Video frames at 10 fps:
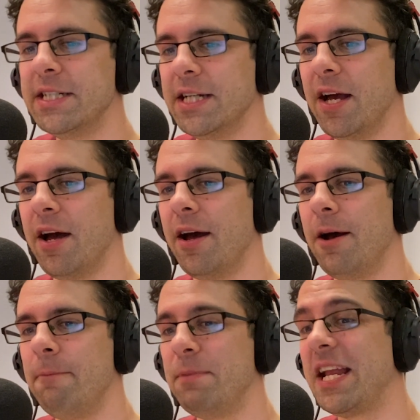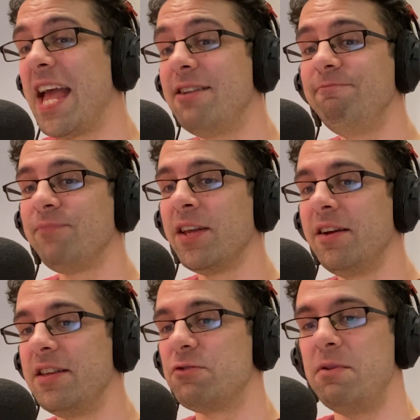But again,
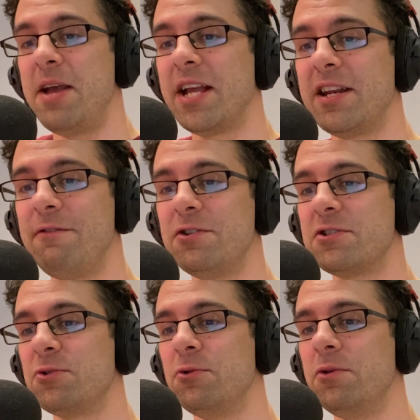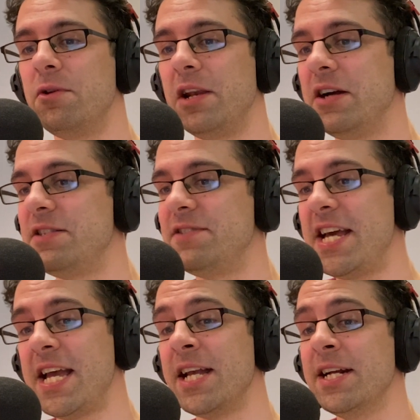this remake never saw the light of
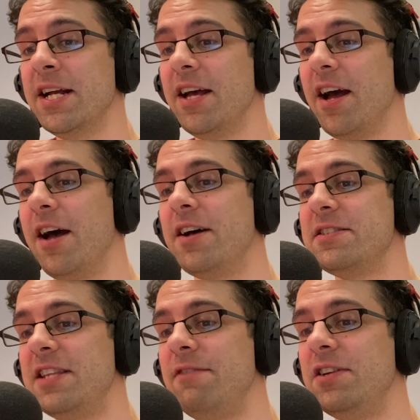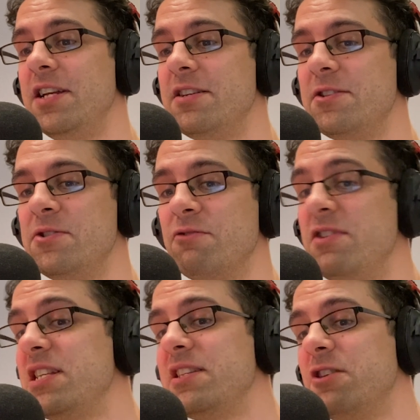day. Stephen E. de Souza
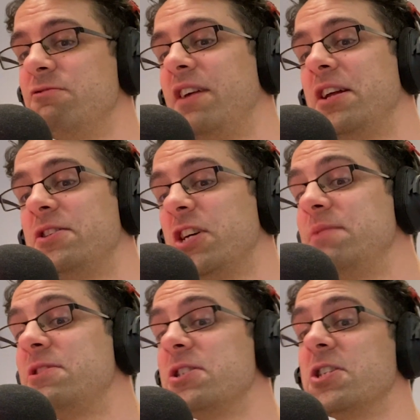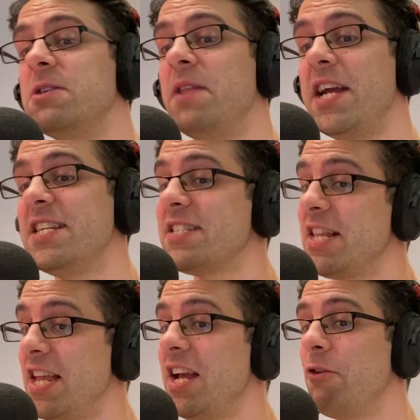recently told RadioTimes.com that he doesn't
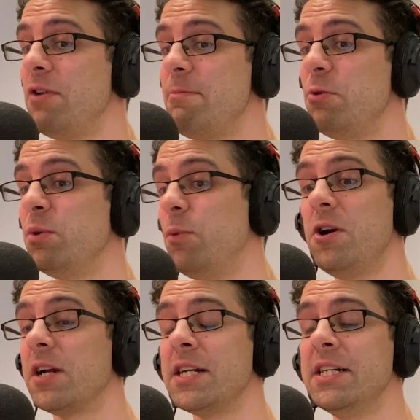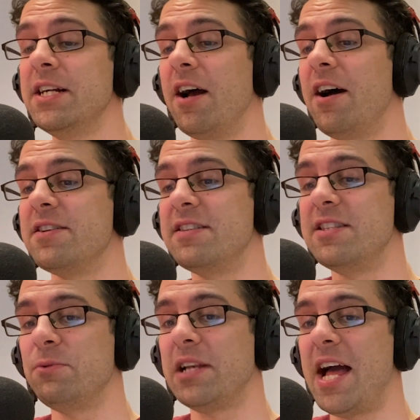think a reboot would work, since
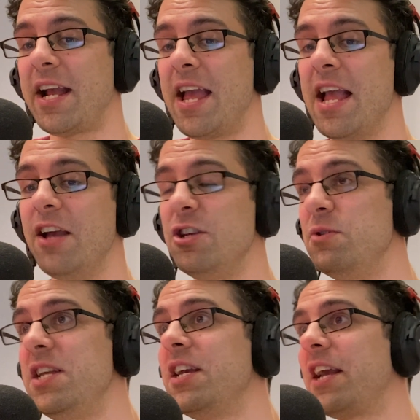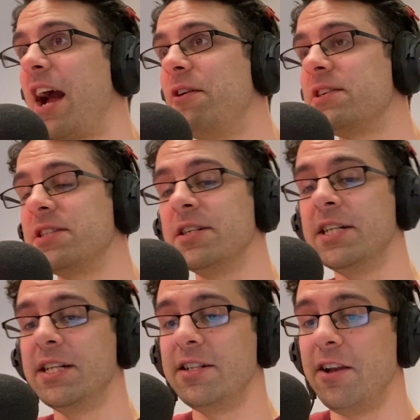it would lack a unique character
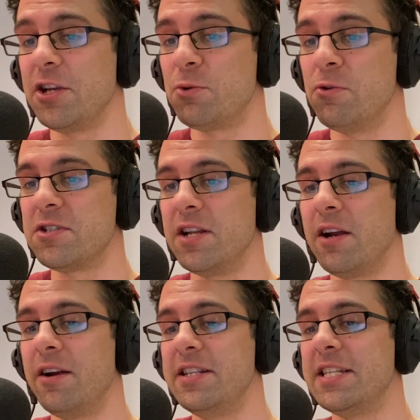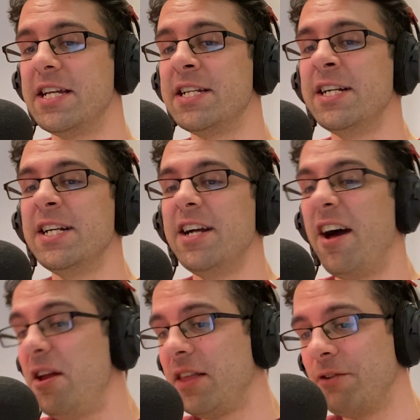like Schwarzenegger. He said, I
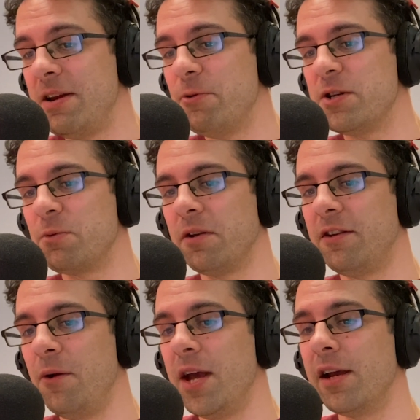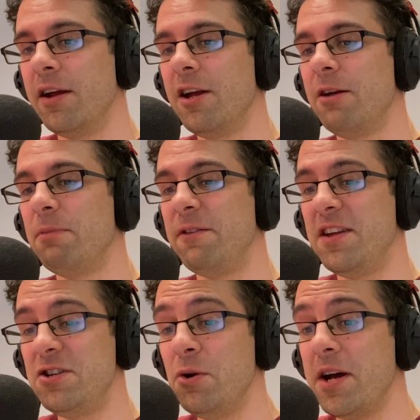don't think a reboot is worth doing, but if they
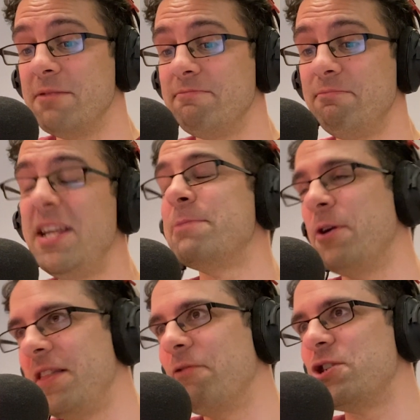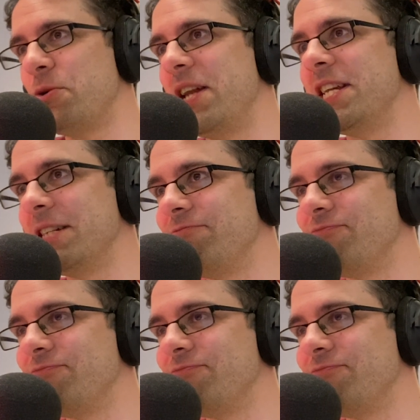do it, please put in the original ending.